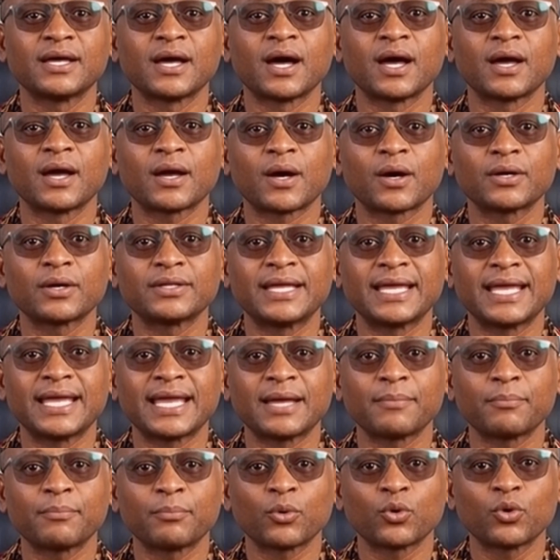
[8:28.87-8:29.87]
are on the
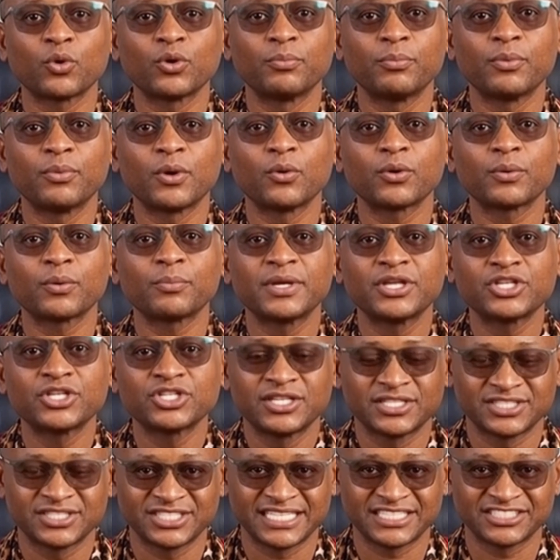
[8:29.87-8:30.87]
import
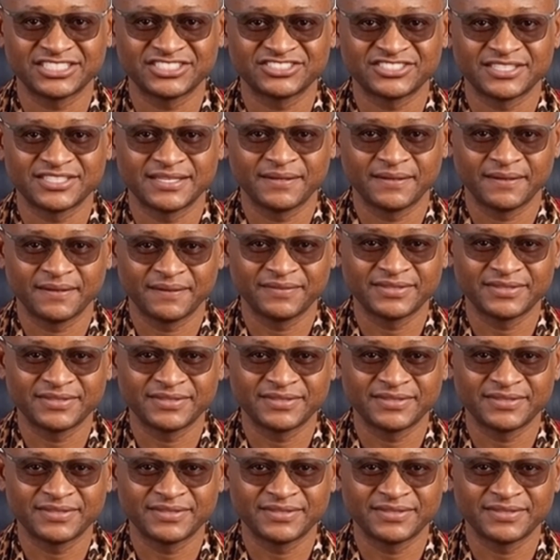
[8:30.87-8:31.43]
prohibition list.